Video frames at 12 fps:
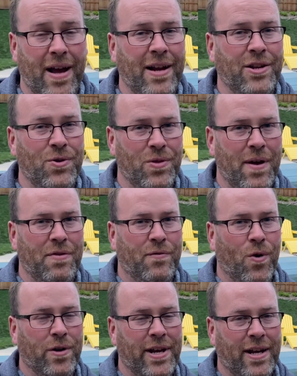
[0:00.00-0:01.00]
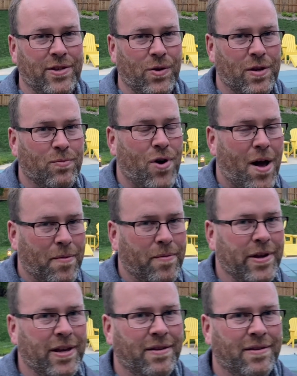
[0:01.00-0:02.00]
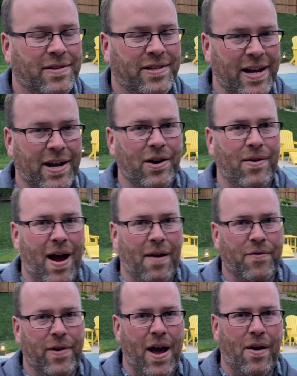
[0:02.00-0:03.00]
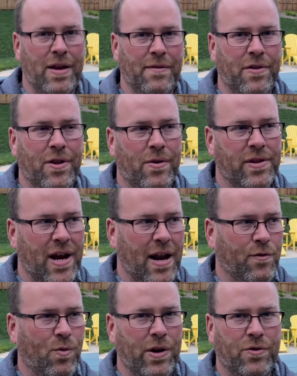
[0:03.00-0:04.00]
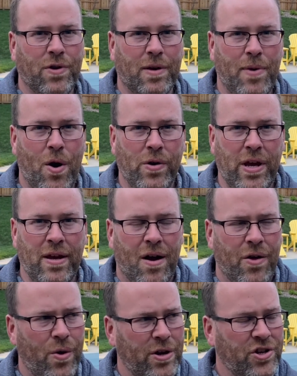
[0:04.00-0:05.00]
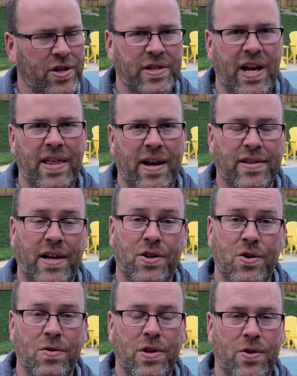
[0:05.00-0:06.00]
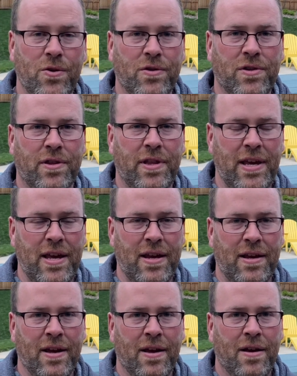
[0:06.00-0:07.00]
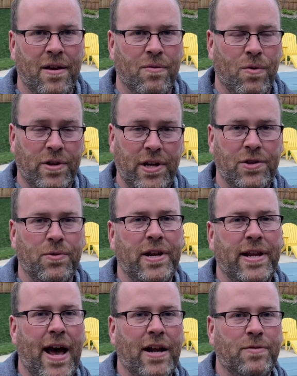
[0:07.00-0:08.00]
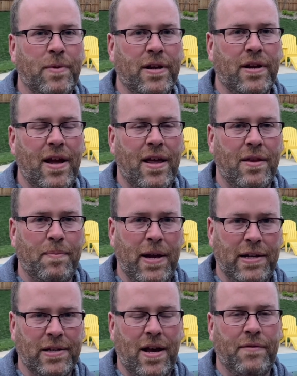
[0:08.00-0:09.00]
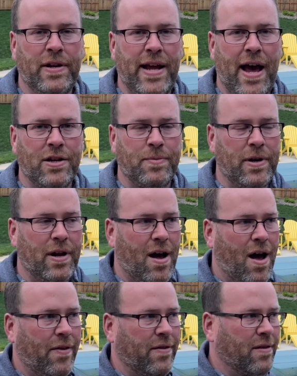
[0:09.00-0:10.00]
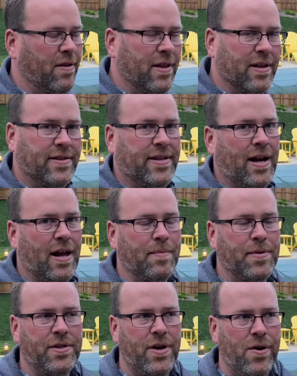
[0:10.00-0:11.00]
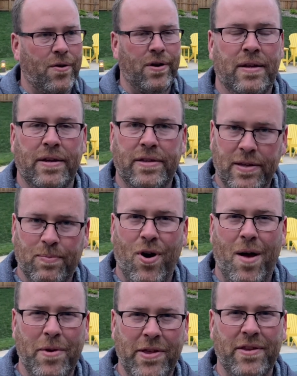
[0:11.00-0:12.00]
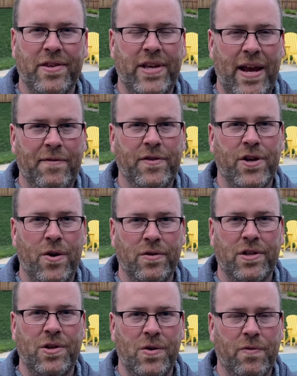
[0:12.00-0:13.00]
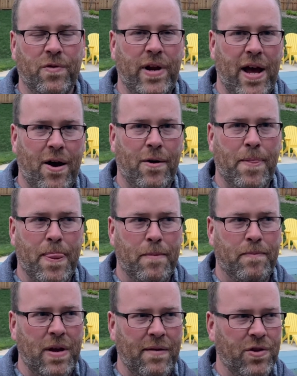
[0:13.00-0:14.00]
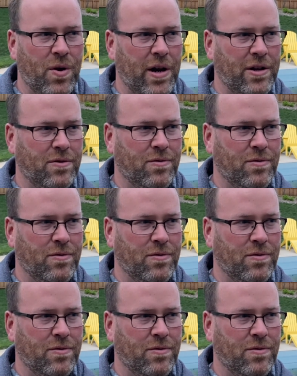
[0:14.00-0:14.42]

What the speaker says: I do love the Vortex, so it's probably sticking around for now, even though it's kind of a one-trick pony. Although I shouldn't say that, because I do use the rotisserie attachment and the pizza oven attachment on this setup. So this is probably in the safe zone too for now, even though I